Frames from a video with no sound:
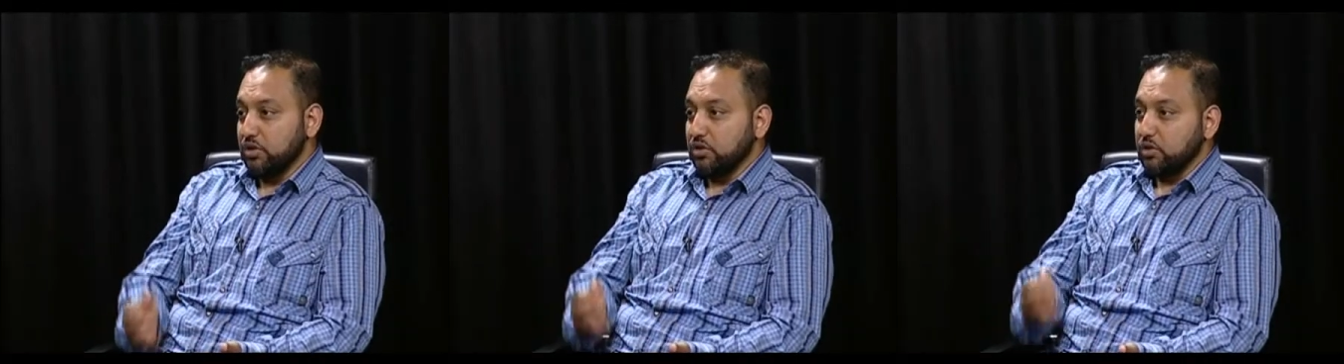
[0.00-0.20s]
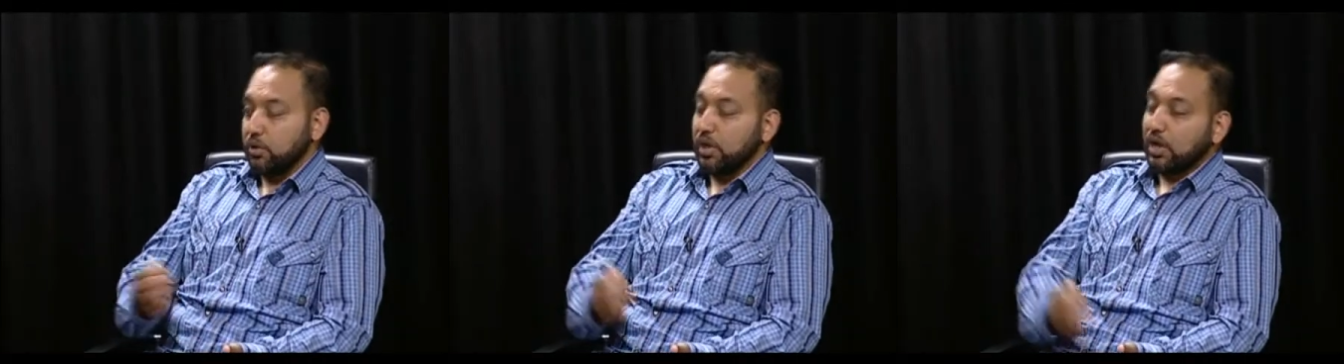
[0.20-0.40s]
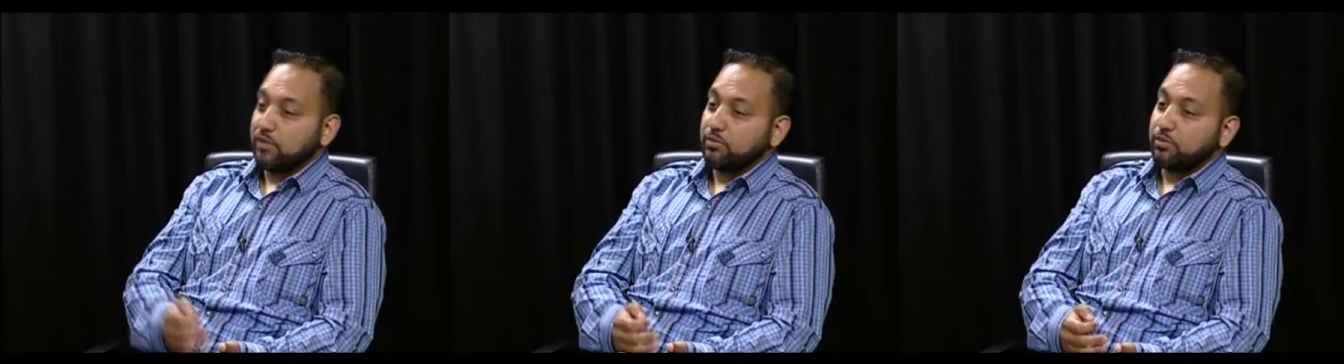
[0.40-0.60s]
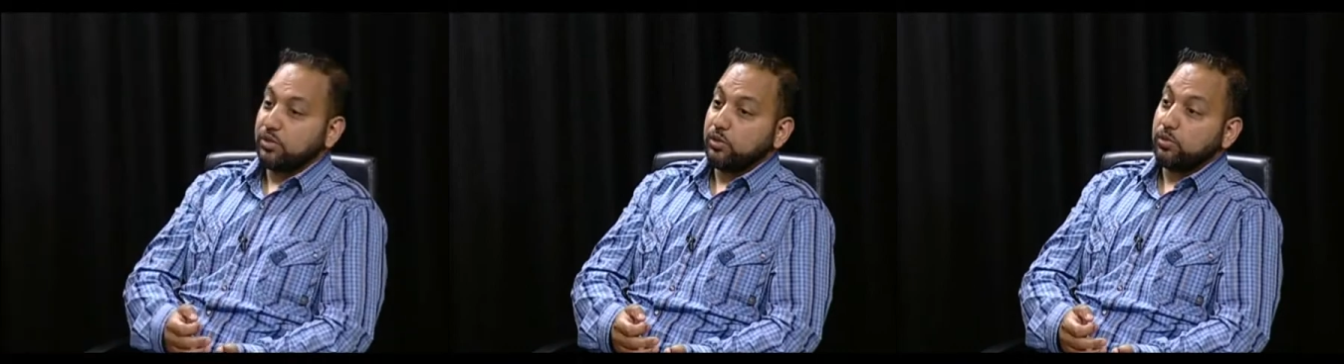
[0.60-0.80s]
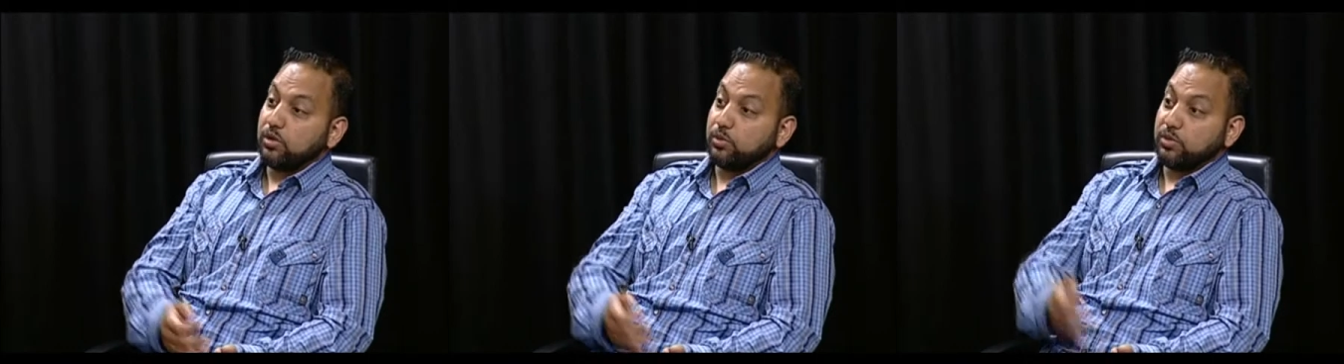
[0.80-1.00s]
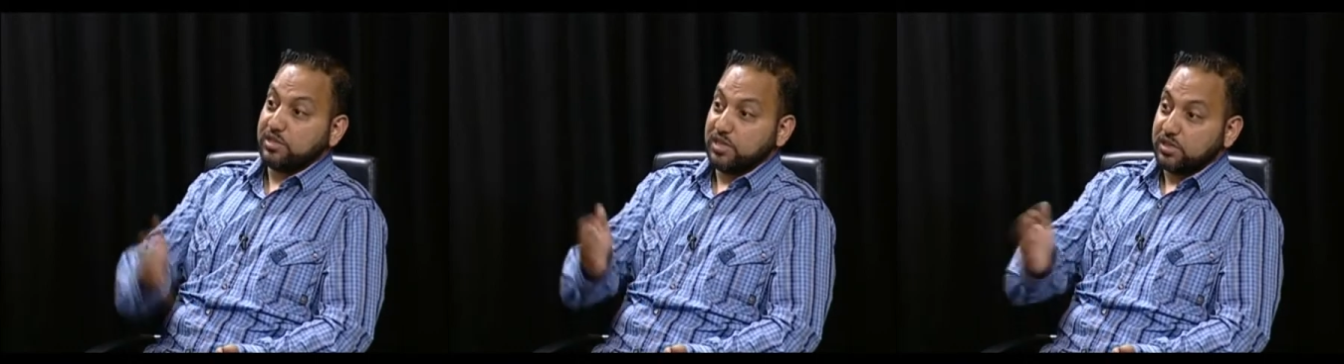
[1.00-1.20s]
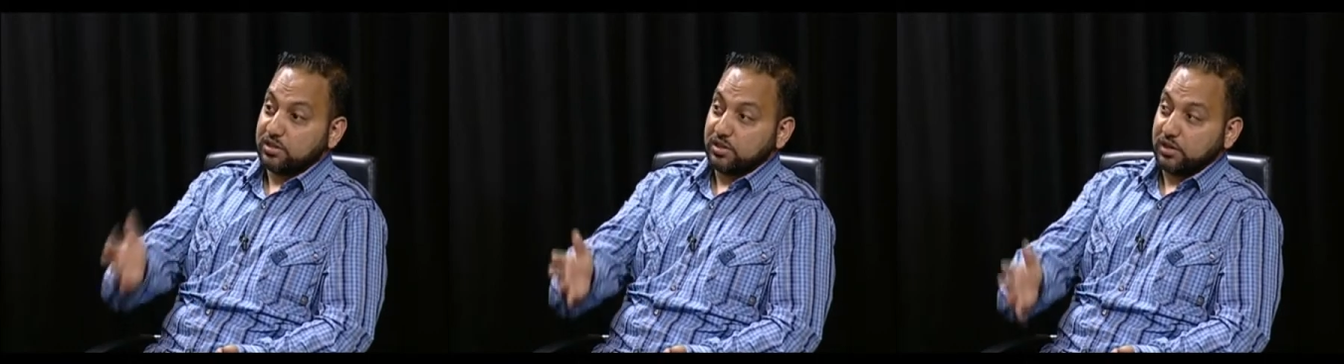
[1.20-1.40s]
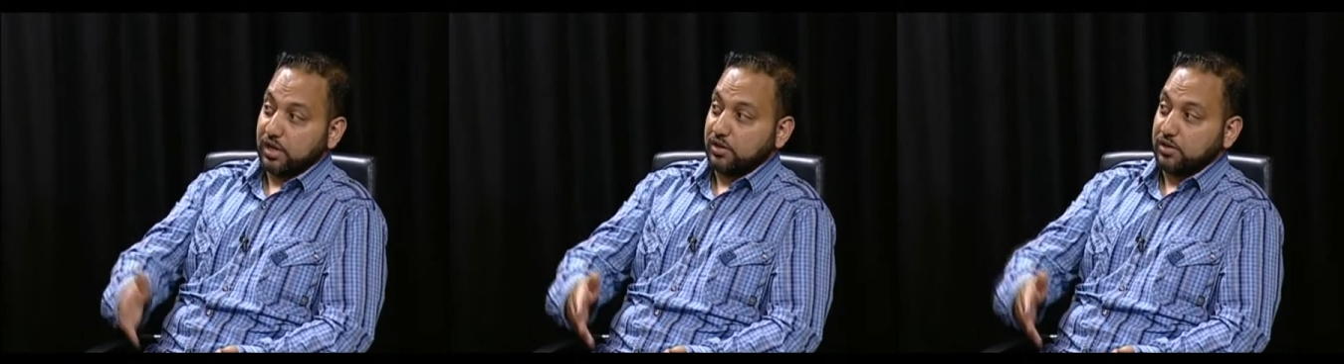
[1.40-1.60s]
You have people who are
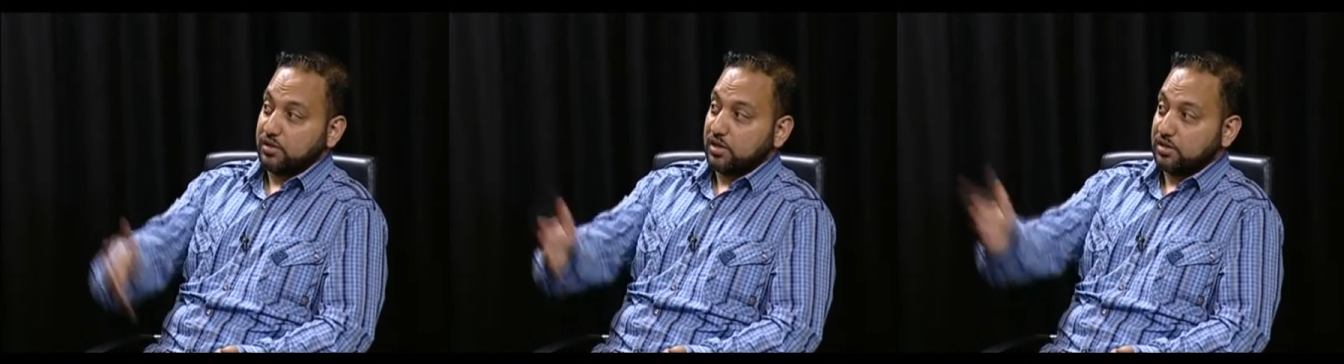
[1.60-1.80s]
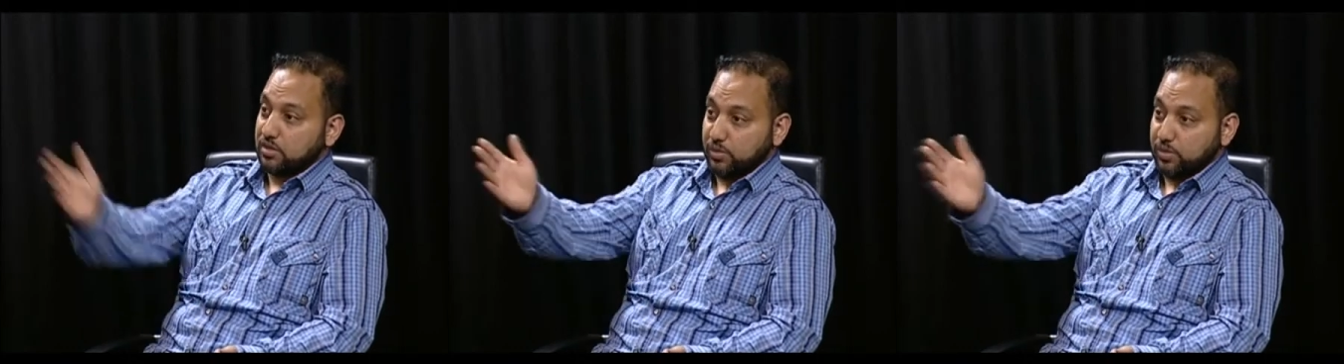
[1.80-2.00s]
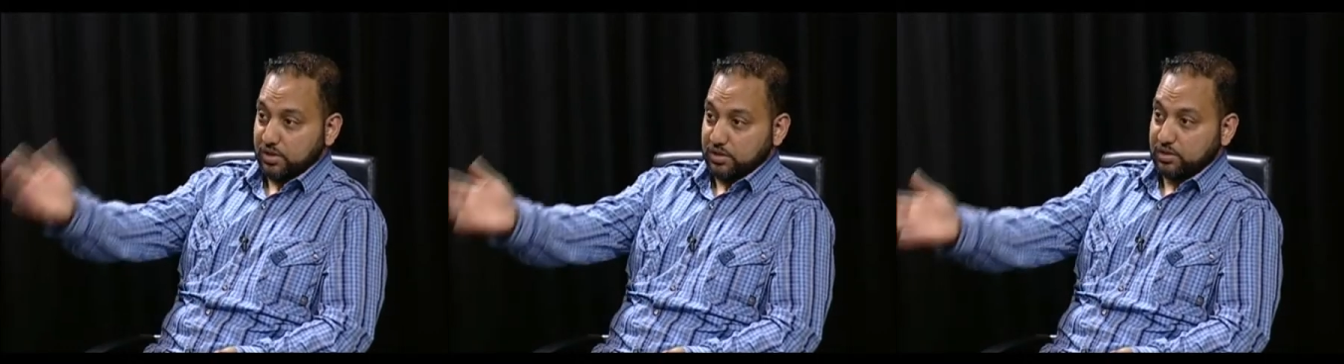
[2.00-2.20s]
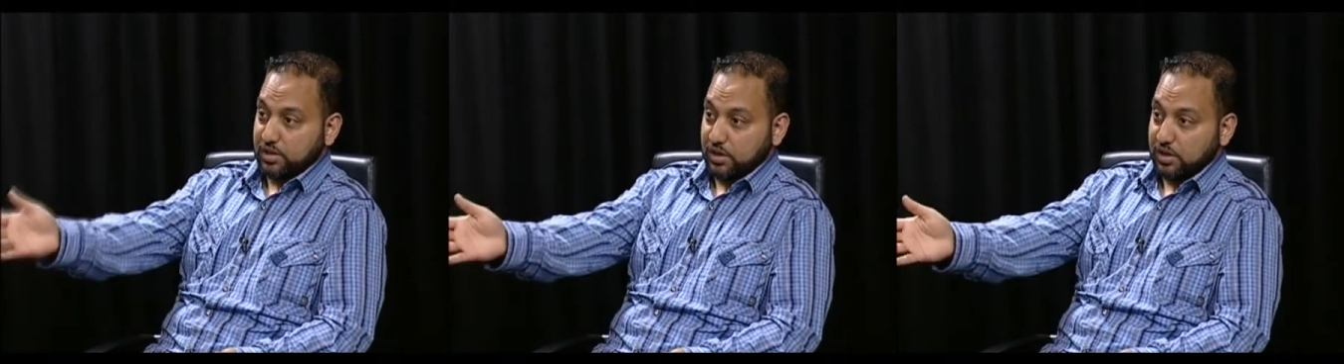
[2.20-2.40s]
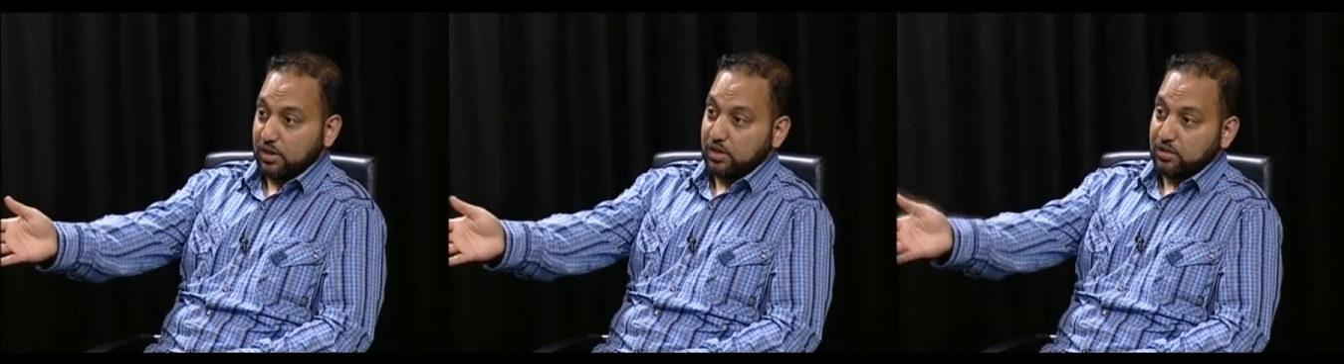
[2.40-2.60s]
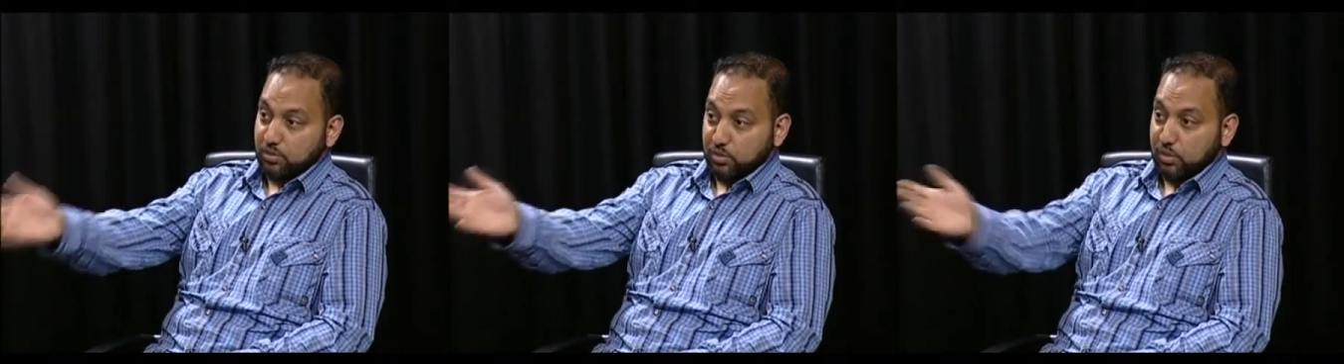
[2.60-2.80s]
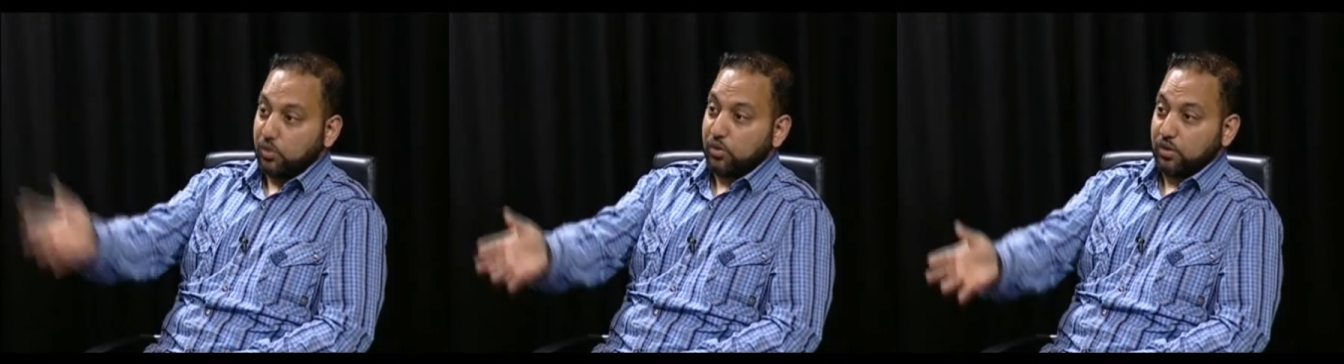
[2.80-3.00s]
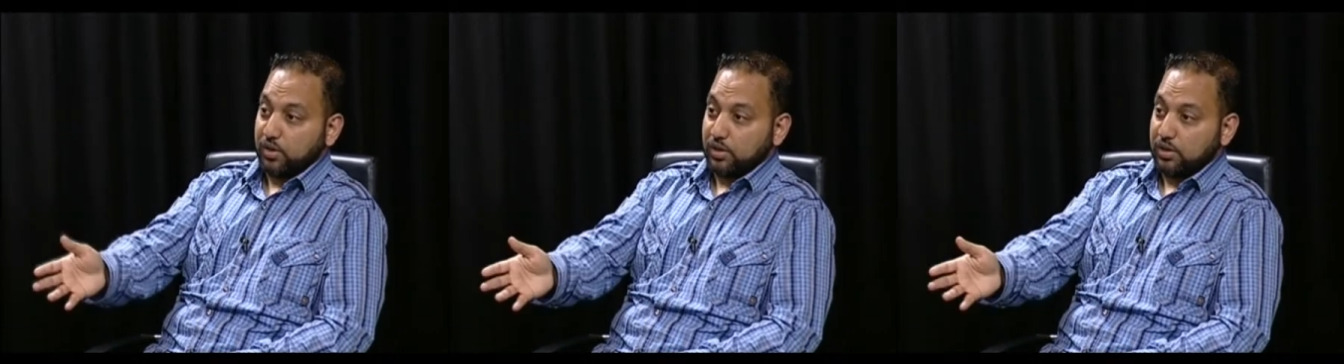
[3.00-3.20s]
protesting outside Srebrenica, the
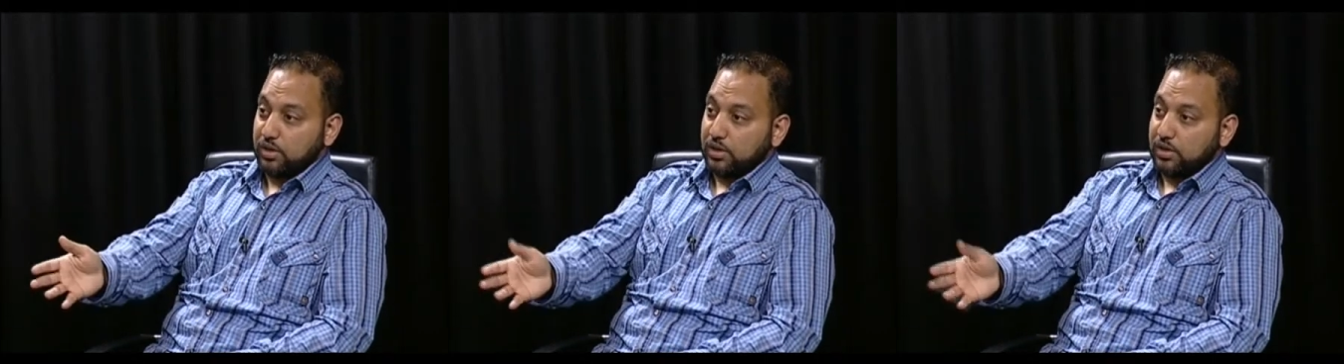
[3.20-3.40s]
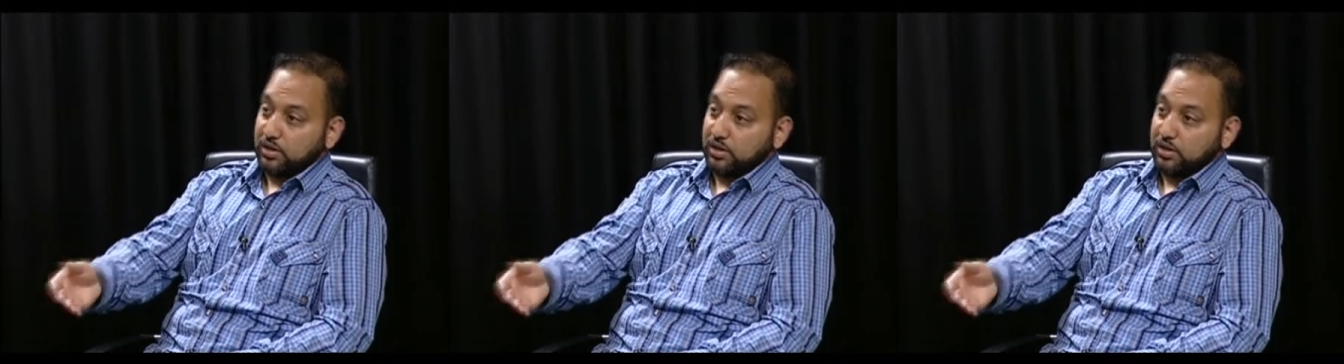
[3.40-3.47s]
memorial,